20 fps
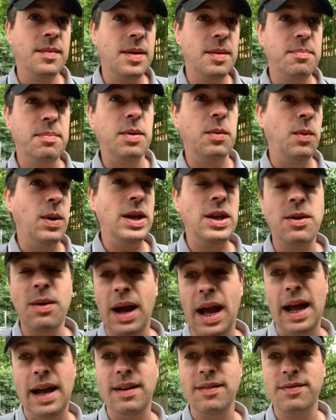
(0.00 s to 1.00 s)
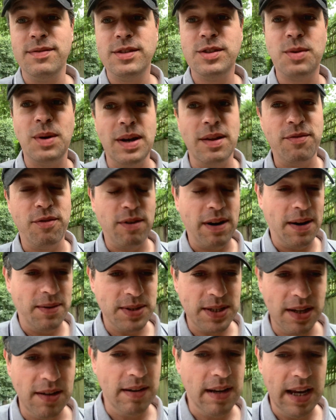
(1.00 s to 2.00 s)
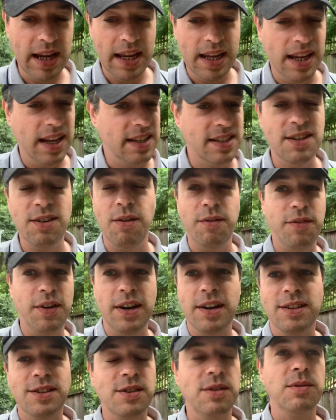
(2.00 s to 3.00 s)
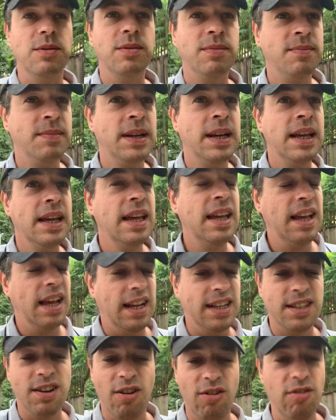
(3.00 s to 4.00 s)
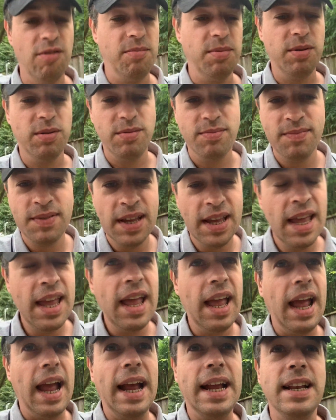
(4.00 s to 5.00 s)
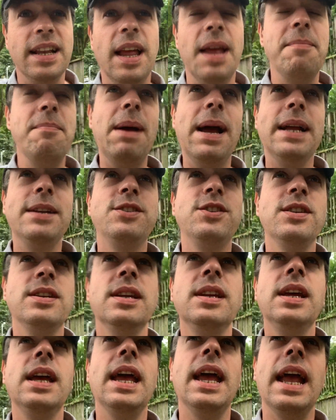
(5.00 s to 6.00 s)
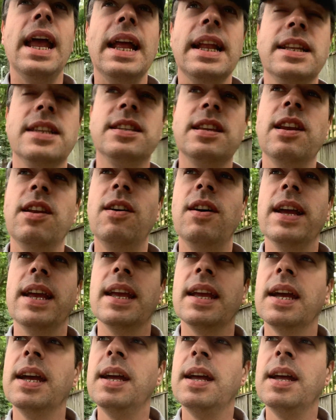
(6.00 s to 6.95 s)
but when you have 24 hours only, it's not fun at all. It's horrible. Imagine it's like